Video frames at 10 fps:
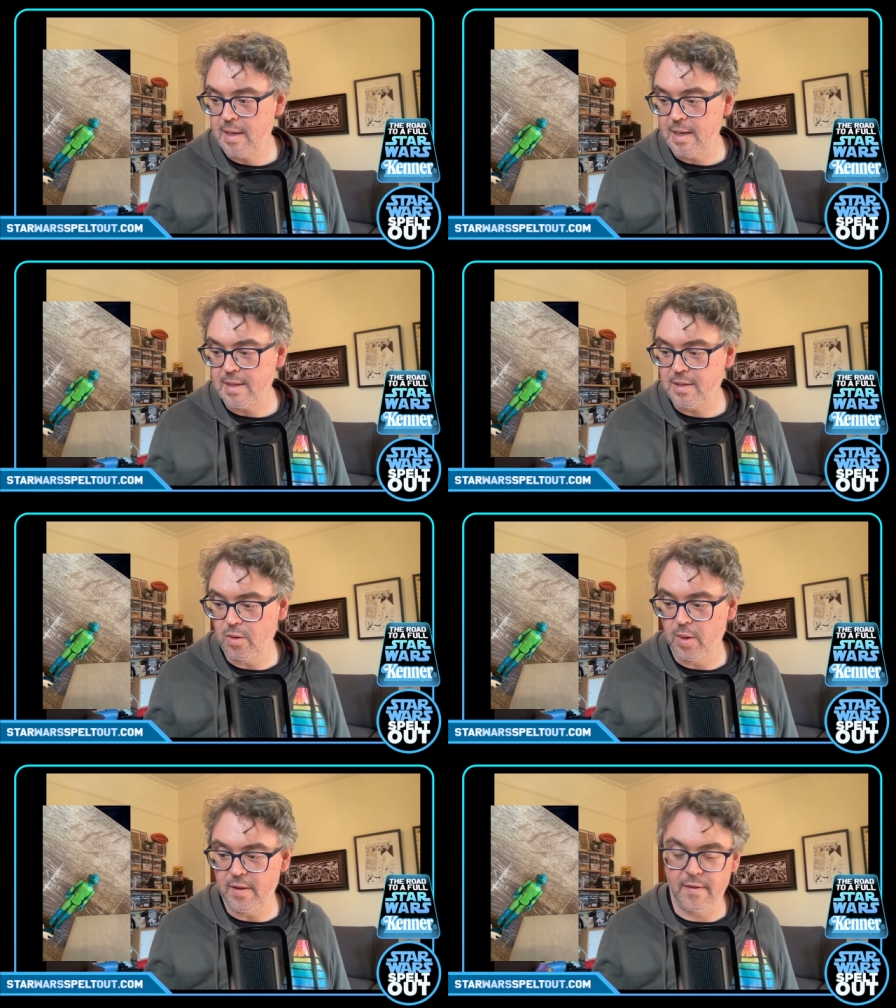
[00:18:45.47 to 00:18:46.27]
Still
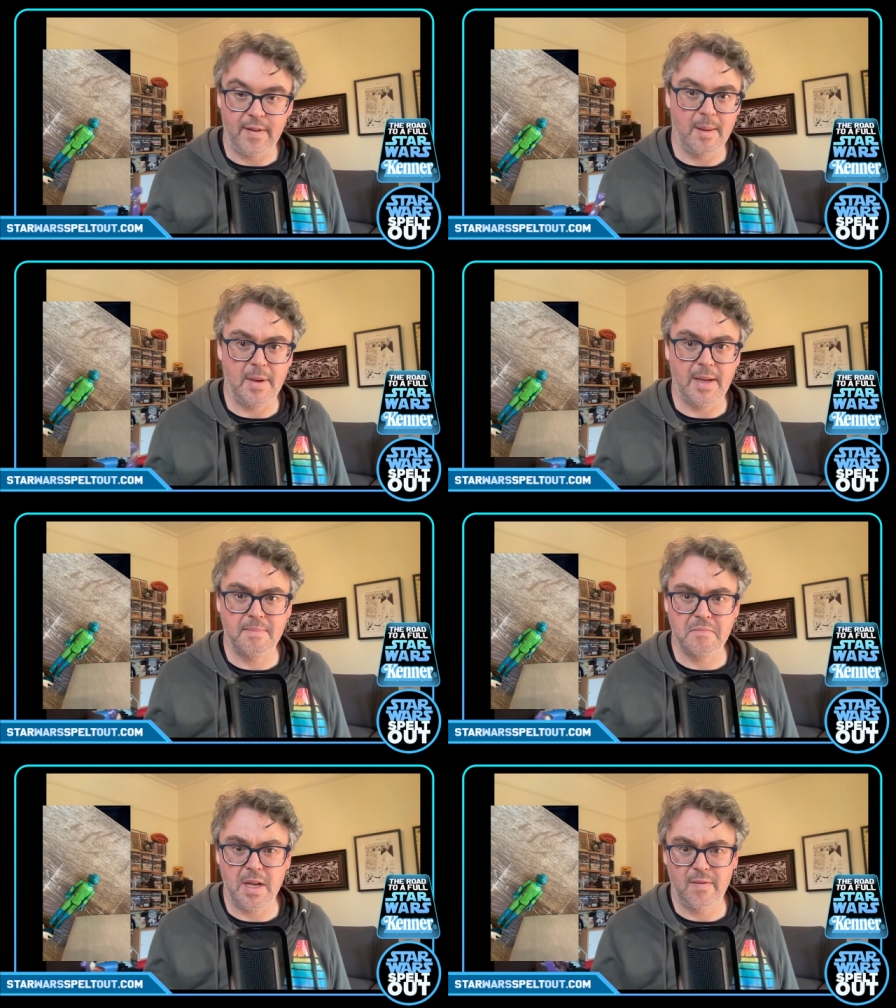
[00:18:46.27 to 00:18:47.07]
worth a fair bit,
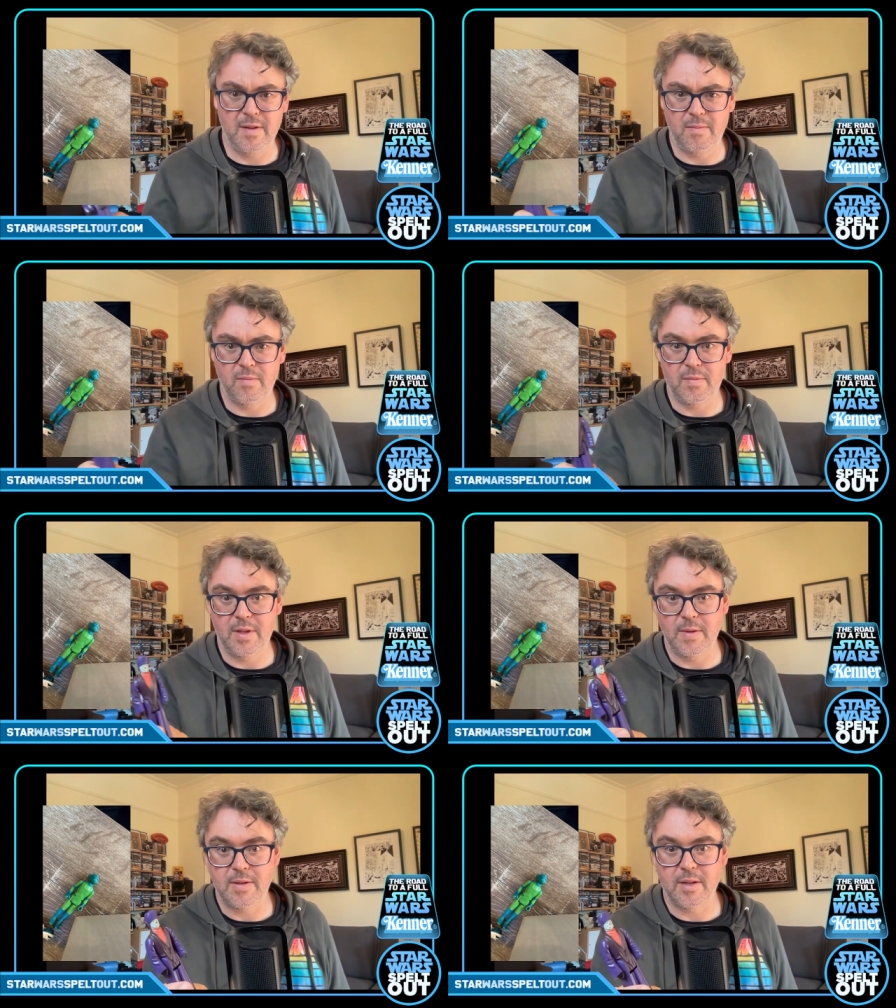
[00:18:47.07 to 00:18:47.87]
even though
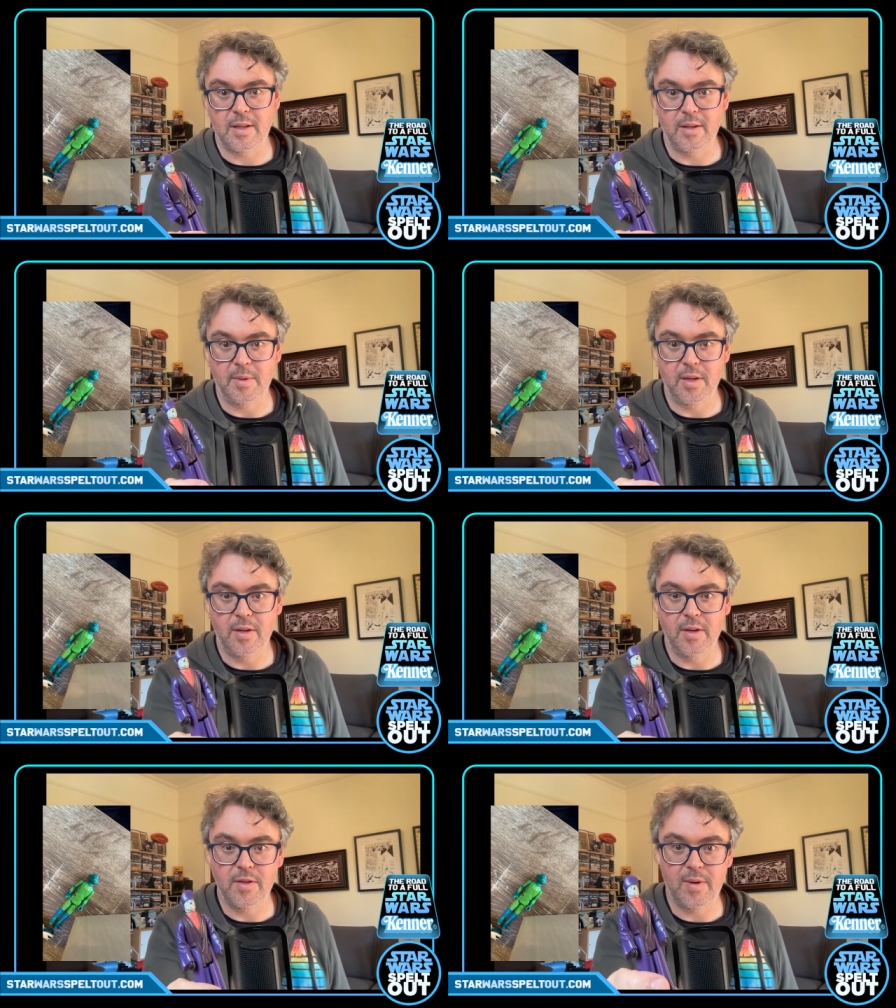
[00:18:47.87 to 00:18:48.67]
he's got a little bit of
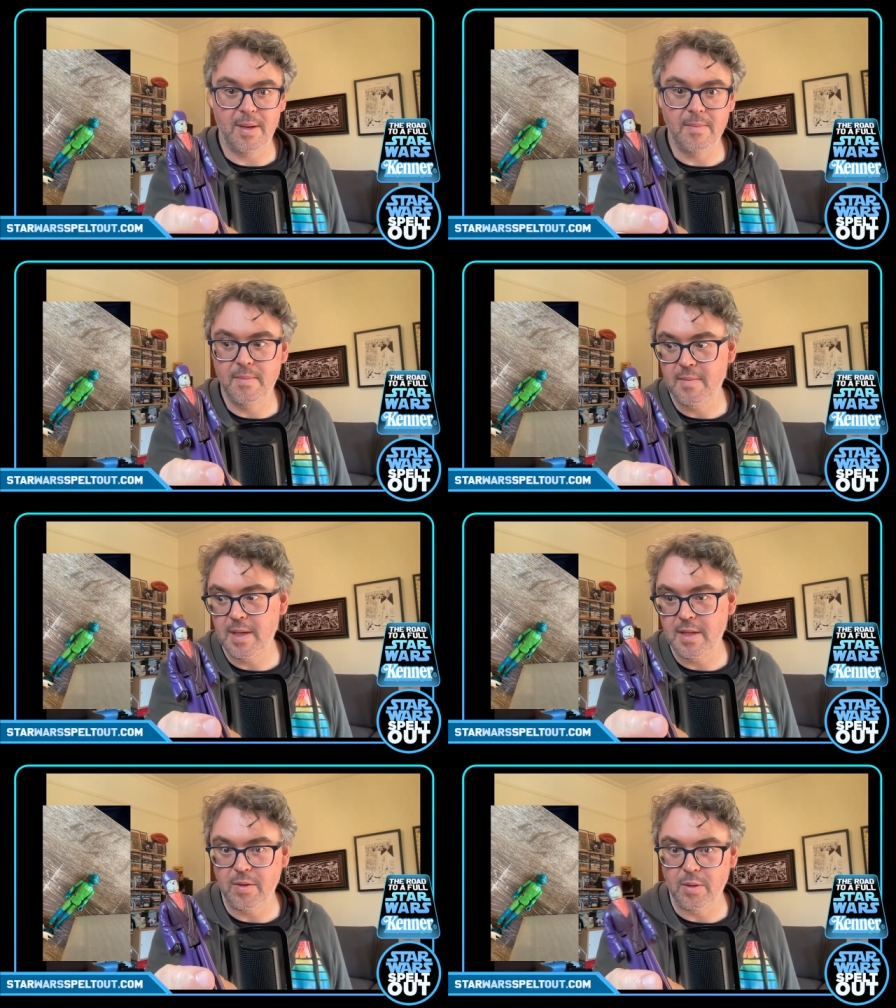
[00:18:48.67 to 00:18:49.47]
nose rub.
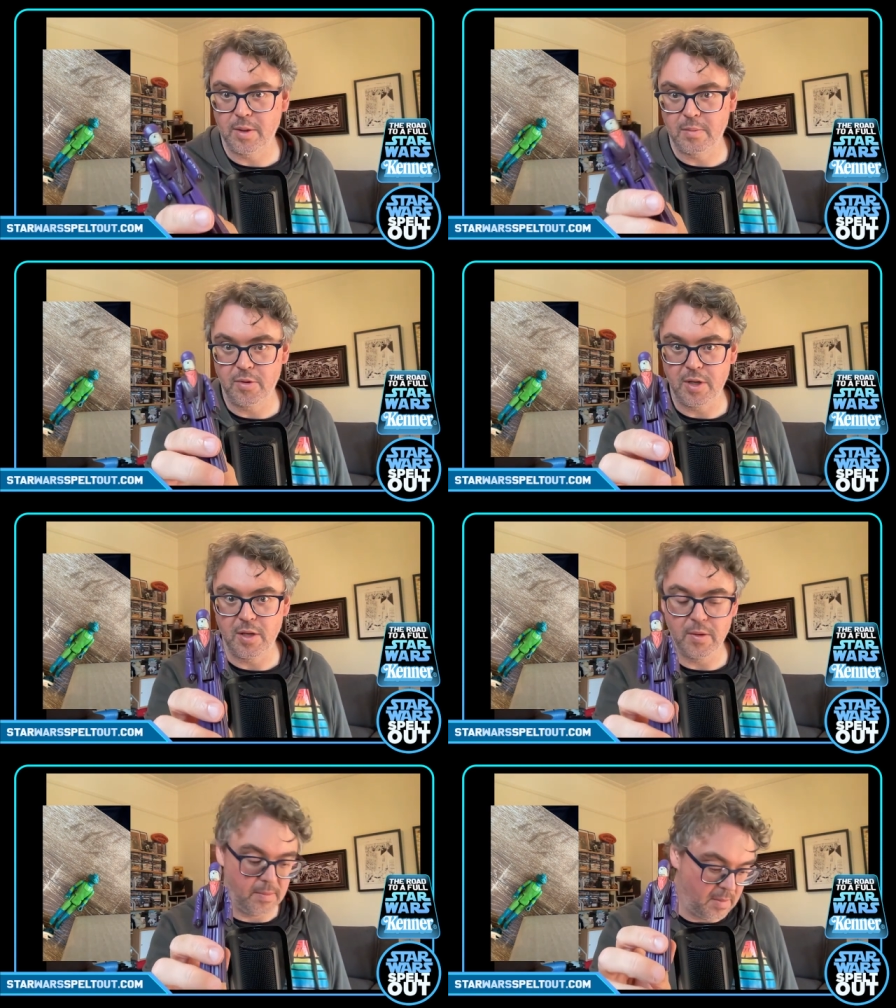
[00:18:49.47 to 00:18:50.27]
He's still looking pretty
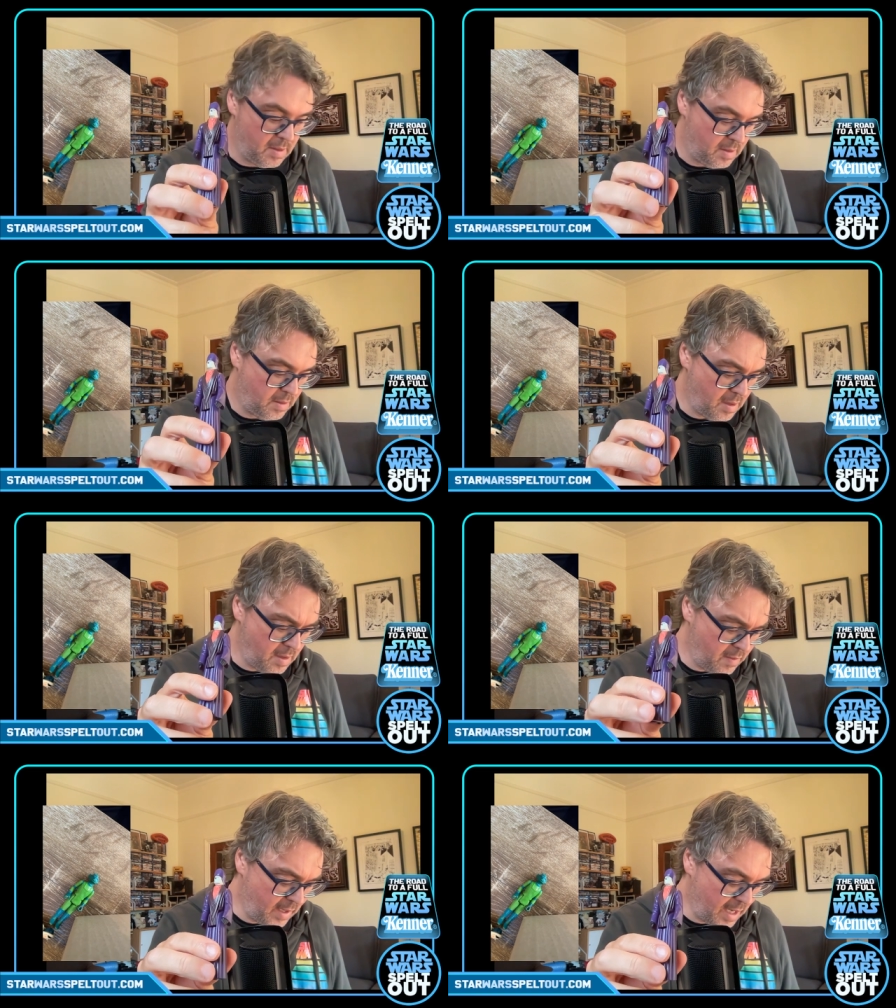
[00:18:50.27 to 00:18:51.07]
good. Don't know
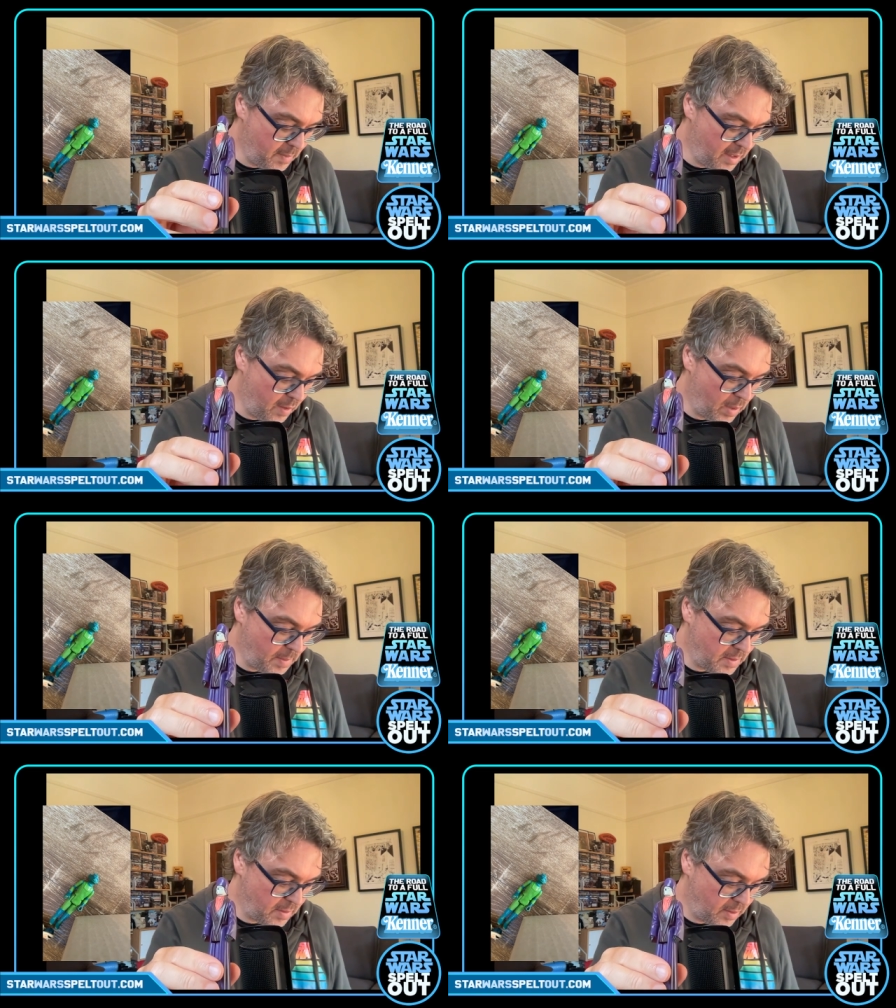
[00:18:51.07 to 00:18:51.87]
if he came with any
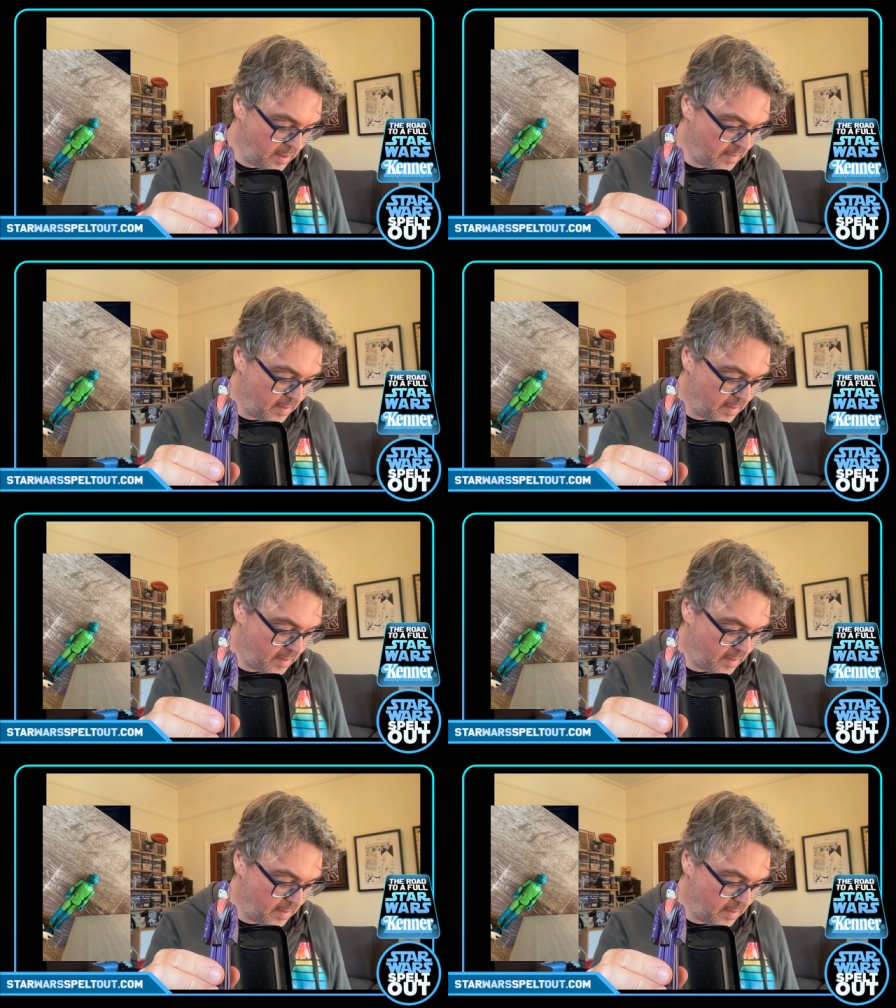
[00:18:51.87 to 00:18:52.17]
weapons or not.